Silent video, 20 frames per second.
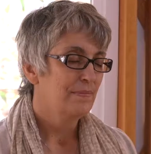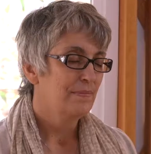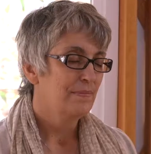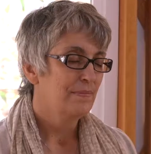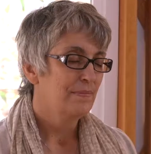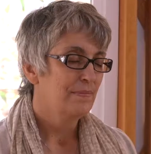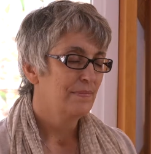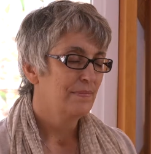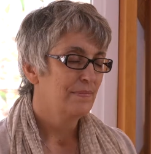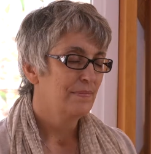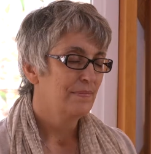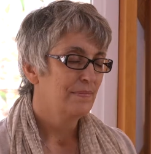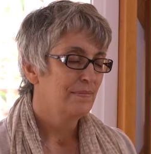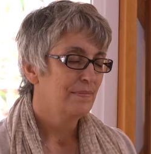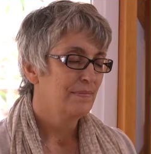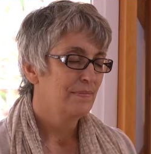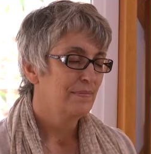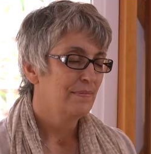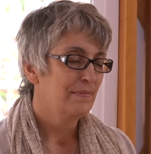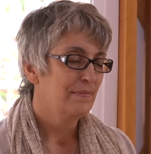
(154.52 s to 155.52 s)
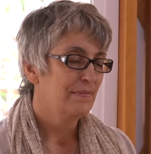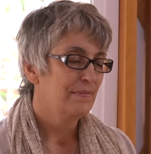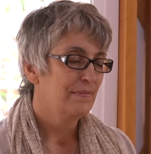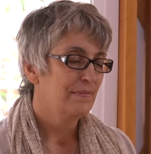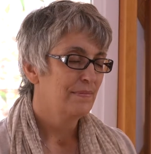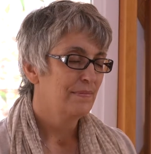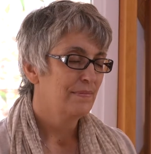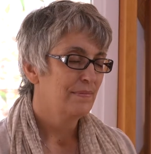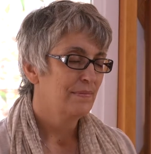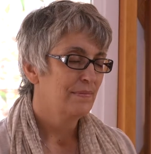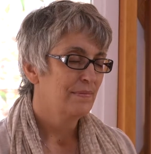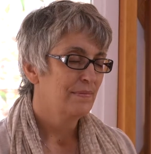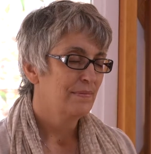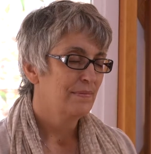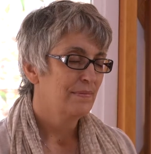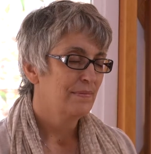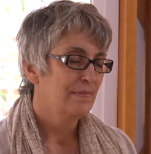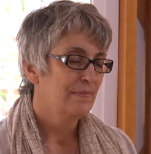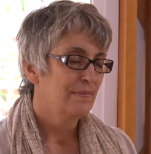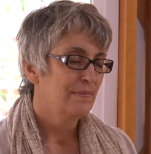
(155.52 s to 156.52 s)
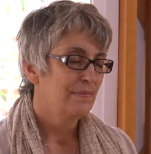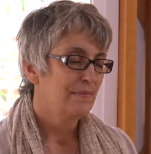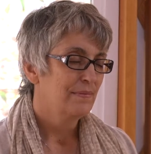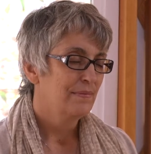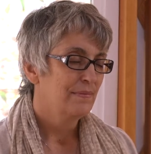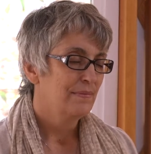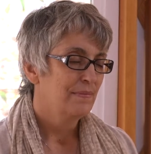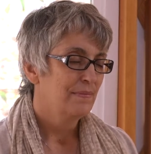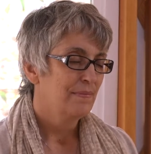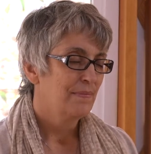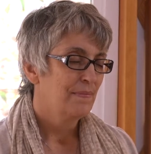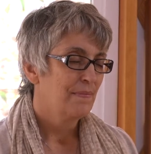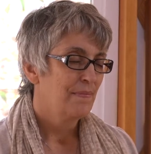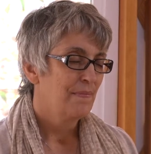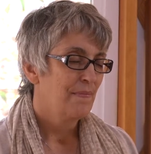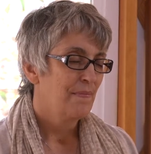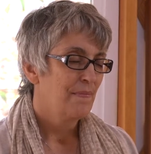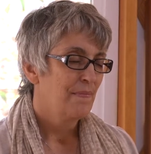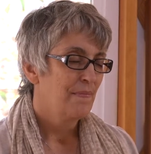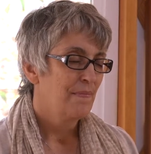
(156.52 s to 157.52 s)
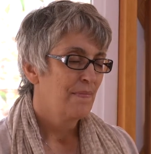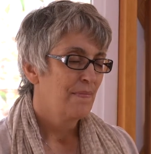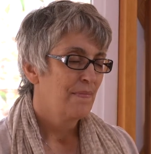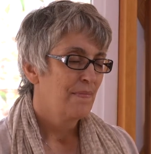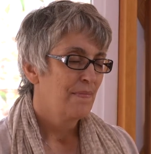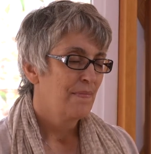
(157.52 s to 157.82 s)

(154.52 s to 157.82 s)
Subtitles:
Nobody speaks.